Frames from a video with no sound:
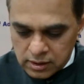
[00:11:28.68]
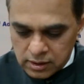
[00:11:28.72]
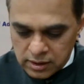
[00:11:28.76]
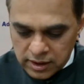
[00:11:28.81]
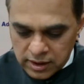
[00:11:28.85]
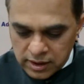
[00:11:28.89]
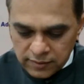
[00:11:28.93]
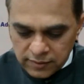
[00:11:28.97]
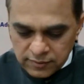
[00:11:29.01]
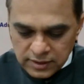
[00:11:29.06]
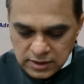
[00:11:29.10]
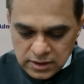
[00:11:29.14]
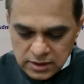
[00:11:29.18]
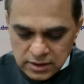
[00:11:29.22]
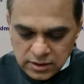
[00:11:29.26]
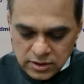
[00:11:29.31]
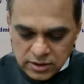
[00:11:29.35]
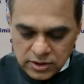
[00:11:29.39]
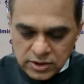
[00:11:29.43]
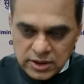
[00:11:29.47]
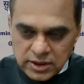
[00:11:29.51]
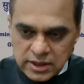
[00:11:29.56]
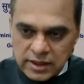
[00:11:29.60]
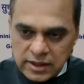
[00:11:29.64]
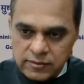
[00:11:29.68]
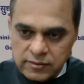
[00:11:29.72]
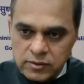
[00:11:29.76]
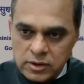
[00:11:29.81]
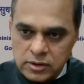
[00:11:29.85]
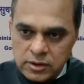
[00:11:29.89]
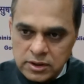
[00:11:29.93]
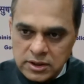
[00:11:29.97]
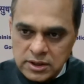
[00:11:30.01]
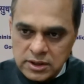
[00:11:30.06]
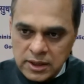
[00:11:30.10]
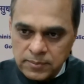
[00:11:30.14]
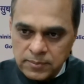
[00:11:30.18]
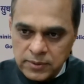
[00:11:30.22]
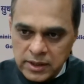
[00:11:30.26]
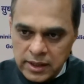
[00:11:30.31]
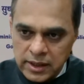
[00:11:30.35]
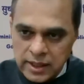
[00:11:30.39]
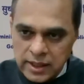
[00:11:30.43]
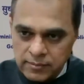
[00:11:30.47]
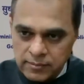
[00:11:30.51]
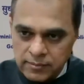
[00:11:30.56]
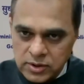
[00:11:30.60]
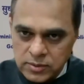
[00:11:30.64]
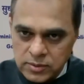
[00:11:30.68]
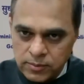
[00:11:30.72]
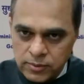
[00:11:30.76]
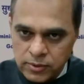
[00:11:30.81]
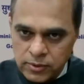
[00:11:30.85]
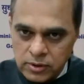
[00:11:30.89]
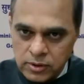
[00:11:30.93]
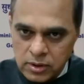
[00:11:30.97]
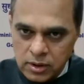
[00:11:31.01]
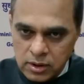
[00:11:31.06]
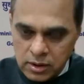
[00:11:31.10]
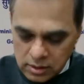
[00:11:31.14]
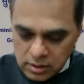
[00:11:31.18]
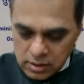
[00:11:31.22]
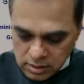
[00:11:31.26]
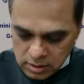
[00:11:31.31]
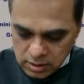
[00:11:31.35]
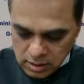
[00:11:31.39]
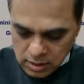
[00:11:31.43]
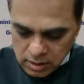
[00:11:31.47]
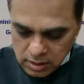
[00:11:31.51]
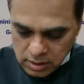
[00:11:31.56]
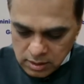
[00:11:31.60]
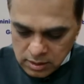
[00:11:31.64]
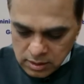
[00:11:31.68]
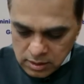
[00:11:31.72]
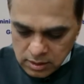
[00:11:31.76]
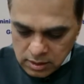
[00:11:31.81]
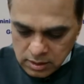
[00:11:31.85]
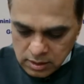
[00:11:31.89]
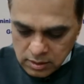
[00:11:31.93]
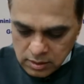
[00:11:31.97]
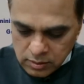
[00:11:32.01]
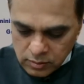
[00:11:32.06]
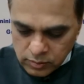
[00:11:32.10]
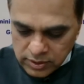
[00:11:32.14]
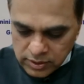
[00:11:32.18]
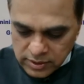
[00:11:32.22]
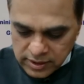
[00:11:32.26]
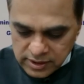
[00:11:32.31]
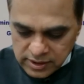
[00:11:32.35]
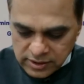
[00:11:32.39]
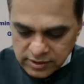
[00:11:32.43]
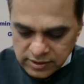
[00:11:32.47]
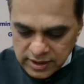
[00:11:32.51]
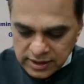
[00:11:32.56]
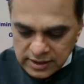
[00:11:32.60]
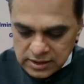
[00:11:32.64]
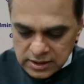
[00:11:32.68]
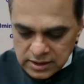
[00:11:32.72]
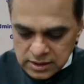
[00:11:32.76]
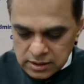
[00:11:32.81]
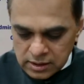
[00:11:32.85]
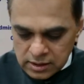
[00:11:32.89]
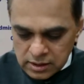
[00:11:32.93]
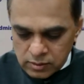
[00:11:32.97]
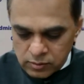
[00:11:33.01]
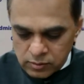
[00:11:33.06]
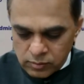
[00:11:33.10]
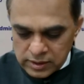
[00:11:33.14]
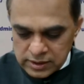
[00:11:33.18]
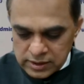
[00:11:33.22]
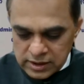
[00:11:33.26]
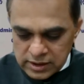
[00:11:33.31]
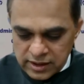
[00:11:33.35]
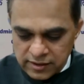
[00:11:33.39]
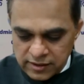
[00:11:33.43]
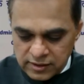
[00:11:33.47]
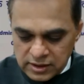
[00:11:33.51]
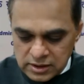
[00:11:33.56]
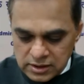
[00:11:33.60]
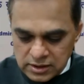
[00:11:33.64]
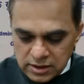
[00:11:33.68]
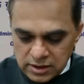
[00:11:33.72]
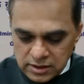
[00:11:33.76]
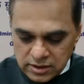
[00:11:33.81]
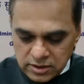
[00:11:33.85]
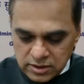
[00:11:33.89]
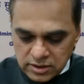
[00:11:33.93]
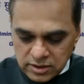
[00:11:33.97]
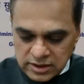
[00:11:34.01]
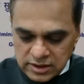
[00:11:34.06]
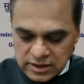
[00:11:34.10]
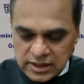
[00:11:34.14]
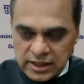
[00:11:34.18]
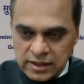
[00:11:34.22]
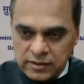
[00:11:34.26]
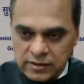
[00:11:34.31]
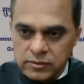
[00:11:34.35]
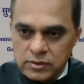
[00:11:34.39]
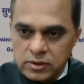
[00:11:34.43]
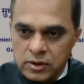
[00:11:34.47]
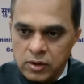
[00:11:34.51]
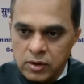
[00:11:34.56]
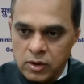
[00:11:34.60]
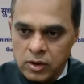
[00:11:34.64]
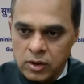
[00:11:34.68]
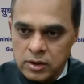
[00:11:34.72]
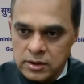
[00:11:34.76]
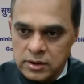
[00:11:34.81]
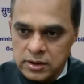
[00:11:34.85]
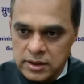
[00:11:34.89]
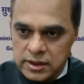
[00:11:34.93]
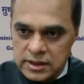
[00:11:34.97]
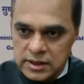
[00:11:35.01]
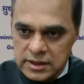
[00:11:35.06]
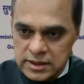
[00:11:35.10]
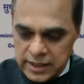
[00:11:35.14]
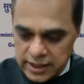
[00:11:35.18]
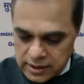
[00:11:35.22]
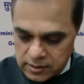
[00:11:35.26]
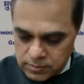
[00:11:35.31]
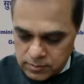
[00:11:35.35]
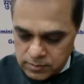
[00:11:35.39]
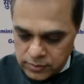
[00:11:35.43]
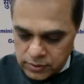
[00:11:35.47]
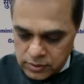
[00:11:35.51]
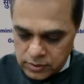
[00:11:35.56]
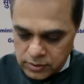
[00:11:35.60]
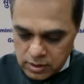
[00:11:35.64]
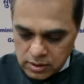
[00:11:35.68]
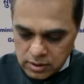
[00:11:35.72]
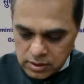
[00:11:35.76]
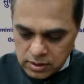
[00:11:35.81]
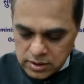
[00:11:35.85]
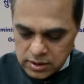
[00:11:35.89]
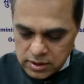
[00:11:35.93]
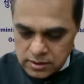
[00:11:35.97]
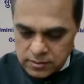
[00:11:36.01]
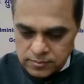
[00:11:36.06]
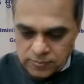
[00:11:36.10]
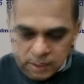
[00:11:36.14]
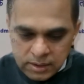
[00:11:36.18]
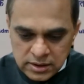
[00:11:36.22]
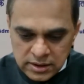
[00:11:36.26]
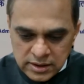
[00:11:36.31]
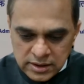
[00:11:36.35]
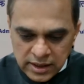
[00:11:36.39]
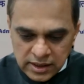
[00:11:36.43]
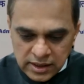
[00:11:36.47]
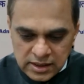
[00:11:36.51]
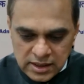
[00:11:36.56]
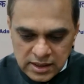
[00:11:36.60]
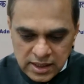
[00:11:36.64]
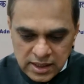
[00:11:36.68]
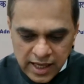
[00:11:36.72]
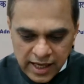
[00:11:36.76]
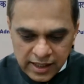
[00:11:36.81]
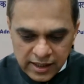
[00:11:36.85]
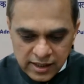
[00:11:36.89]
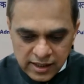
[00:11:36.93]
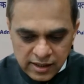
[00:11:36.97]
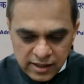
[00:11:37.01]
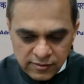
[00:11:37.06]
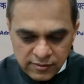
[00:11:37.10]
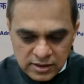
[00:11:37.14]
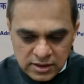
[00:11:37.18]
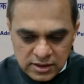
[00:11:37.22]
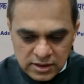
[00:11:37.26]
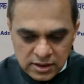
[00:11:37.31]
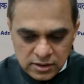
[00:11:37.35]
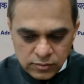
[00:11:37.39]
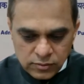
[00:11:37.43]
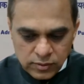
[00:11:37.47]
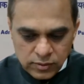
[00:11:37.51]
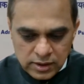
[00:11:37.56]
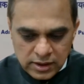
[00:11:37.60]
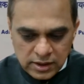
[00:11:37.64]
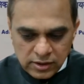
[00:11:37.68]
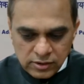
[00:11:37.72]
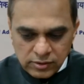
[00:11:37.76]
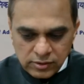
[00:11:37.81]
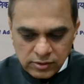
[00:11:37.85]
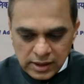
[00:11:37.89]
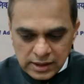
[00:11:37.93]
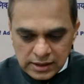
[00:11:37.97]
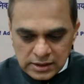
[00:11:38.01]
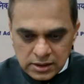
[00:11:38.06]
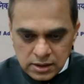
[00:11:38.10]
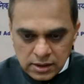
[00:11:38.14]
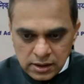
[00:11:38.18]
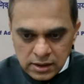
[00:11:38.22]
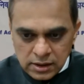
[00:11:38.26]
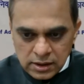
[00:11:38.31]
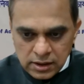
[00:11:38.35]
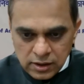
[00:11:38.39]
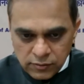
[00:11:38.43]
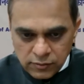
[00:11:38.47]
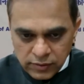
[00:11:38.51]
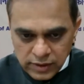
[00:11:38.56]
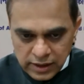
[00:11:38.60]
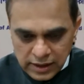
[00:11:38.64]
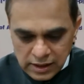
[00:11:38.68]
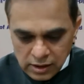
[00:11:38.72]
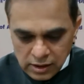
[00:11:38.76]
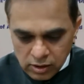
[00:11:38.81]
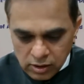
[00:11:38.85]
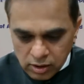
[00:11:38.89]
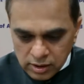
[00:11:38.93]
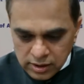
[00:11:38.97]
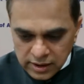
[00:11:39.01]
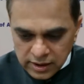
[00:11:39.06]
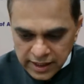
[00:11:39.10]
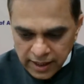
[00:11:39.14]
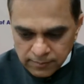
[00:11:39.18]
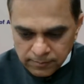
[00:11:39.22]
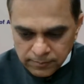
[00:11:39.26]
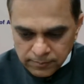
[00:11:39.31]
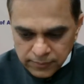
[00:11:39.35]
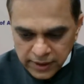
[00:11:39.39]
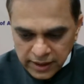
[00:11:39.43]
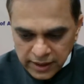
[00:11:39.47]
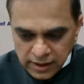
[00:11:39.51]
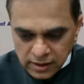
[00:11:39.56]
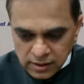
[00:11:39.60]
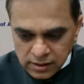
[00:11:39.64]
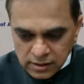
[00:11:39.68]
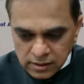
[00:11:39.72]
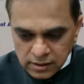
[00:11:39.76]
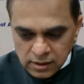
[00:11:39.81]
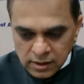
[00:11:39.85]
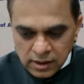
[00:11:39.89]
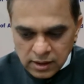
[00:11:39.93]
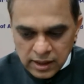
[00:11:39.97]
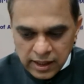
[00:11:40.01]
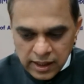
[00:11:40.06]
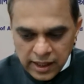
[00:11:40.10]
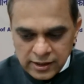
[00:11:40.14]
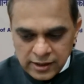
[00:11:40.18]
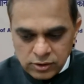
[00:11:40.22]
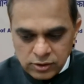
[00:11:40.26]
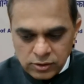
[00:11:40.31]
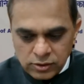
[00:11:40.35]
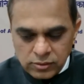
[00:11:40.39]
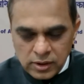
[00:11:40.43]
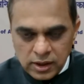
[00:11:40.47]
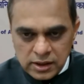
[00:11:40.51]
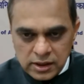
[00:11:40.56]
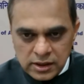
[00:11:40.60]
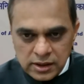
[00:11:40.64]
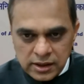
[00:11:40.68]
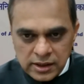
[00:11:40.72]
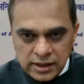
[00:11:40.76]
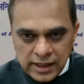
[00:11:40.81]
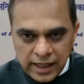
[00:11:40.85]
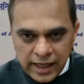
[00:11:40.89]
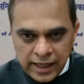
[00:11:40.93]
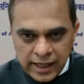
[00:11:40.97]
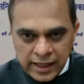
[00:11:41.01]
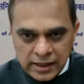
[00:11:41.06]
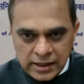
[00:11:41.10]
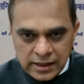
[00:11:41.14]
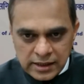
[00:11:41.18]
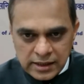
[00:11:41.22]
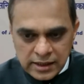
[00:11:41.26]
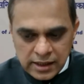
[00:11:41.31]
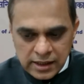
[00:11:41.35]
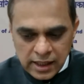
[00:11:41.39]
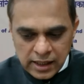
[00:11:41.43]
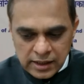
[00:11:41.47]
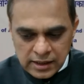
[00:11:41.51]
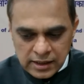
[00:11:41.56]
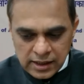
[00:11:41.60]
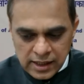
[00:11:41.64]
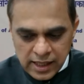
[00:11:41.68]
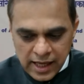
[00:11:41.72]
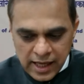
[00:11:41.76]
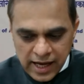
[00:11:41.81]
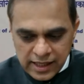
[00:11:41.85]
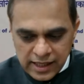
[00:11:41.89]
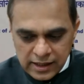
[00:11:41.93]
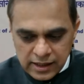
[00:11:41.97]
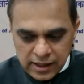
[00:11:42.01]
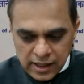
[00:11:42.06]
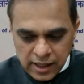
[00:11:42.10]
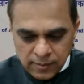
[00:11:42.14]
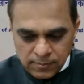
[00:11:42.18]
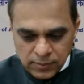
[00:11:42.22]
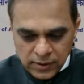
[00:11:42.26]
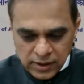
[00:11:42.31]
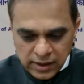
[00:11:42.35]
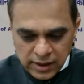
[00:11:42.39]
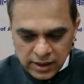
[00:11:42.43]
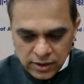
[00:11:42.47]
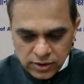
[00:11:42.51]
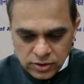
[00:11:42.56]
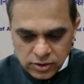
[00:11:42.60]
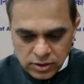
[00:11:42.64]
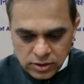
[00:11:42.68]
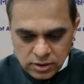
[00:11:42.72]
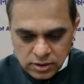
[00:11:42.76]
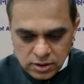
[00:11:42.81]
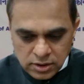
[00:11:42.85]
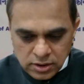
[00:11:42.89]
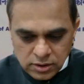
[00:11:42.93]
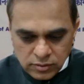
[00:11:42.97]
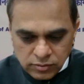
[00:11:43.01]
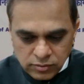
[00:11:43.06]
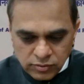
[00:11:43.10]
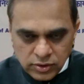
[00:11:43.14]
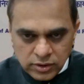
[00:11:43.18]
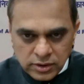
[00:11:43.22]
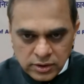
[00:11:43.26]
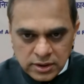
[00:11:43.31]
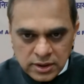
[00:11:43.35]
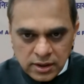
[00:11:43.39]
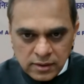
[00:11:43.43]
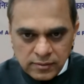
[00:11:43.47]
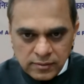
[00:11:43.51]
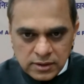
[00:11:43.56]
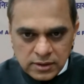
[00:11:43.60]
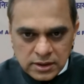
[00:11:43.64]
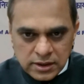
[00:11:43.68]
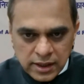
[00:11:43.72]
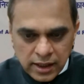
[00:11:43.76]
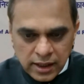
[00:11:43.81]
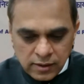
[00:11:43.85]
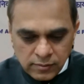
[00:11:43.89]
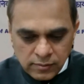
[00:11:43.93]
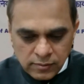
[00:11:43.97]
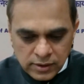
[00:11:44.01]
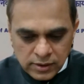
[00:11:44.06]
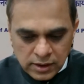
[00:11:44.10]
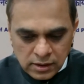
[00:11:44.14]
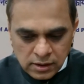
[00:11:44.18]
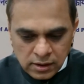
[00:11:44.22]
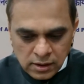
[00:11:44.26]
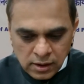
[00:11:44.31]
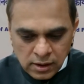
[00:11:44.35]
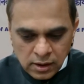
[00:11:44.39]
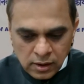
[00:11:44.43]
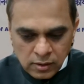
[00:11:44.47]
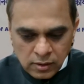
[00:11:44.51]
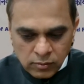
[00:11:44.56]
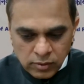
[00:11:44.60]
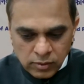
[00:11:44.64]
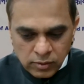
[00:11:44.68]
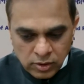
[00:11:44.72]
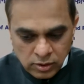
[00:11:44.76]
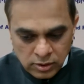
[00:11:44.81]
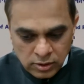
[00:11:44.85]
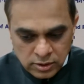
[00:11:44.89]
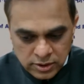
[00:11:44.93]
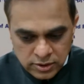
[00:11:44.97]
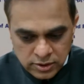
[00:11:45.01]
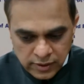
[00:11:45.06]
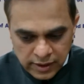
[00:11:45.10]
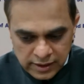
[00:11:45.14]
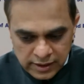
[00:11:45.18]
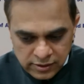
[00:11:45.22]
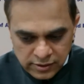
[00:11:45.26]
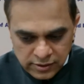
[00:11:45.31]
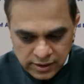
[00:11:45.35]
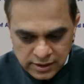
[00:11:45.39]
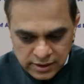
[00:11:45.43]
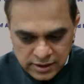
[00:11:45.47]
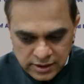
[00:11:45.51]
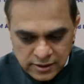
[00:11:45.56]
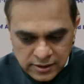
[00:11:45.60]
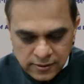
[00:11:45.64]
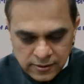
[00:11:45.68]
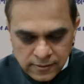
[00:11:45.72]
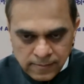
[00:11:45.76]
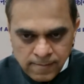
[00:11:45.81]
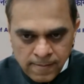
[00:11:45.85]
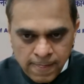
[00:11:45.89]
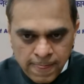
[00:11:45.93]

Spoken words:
Grievances received on the CP portal were redressed with grievances received on the state portal. 6 lakh grievances were redressed in the week-long campaign, and 289 lakh applications for service delivery were also addressed.